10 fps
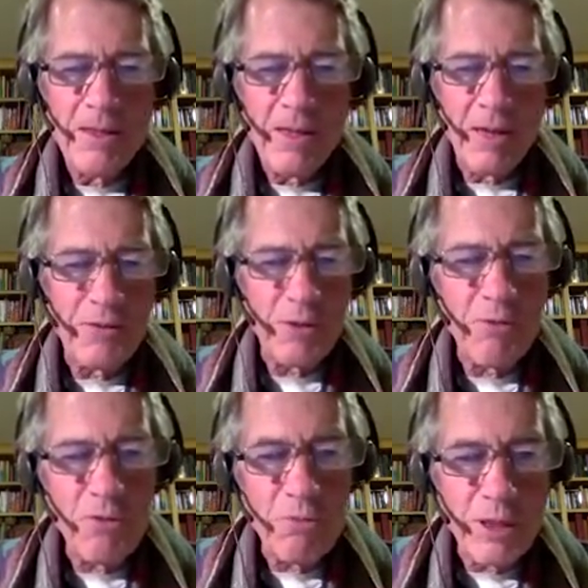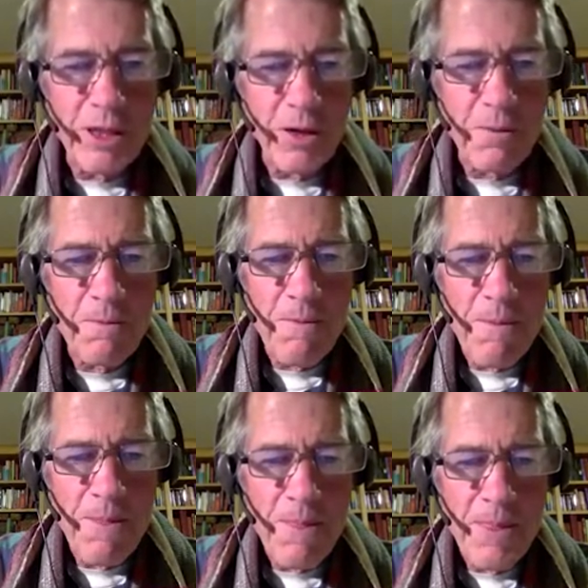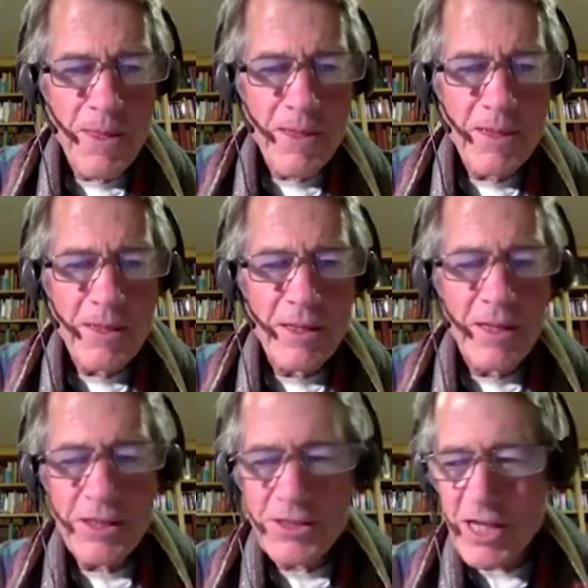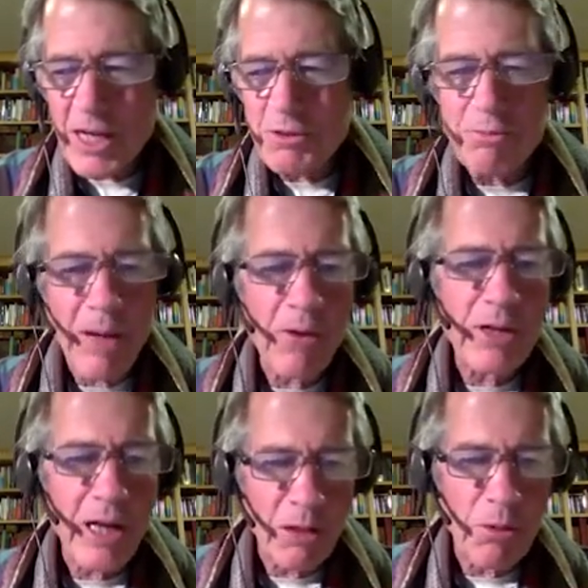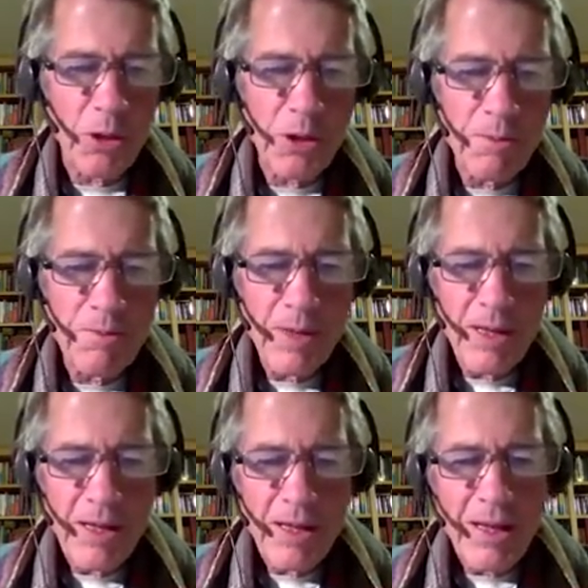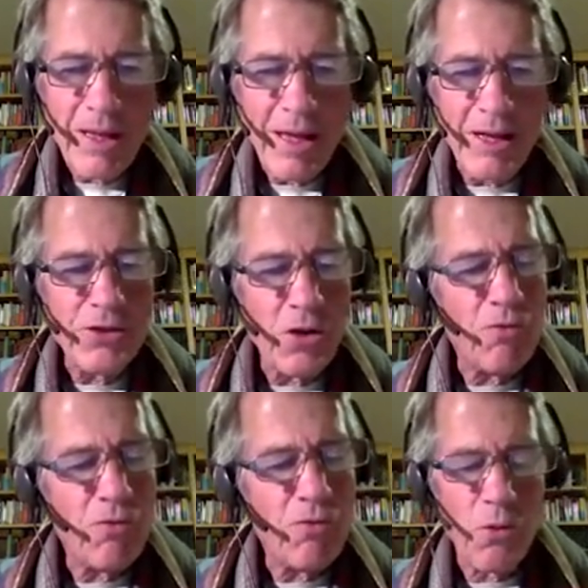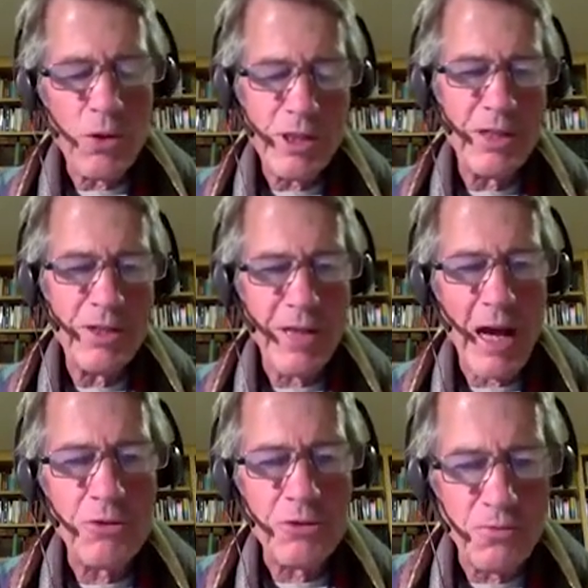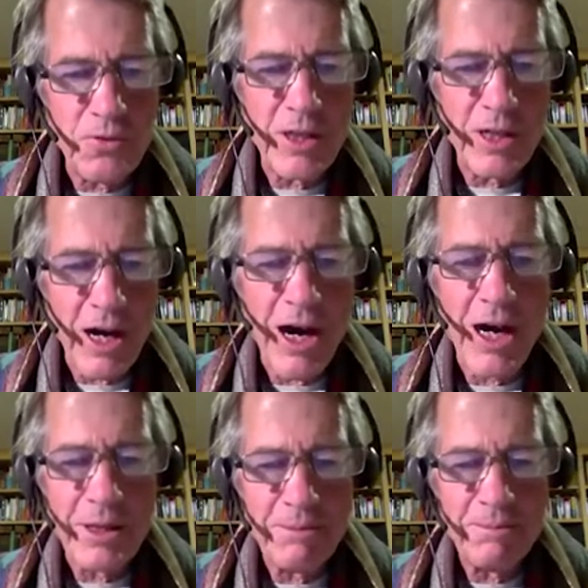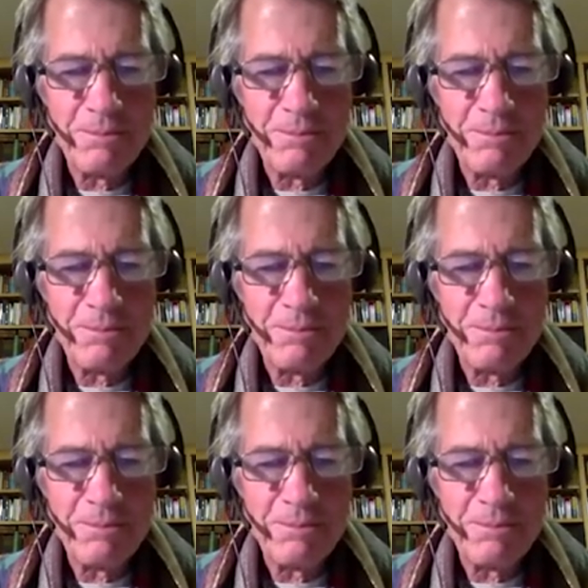Have some of you been there? Its name is Mount Elbert, and it's over 14,000 feet high.